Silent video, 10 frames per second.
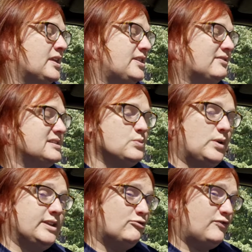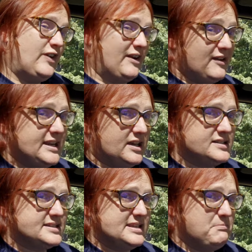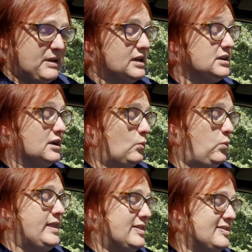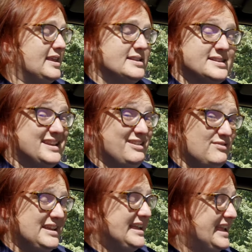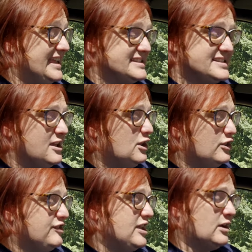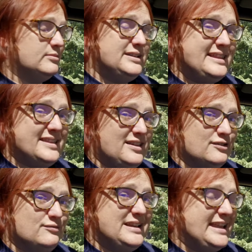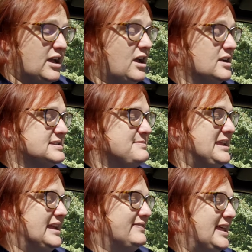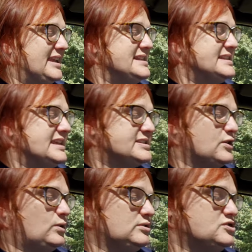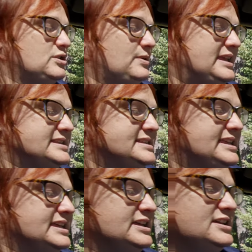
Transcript: There is one very nasty bug with this, and it really is the only thing that really irks me, and that is it's all too easy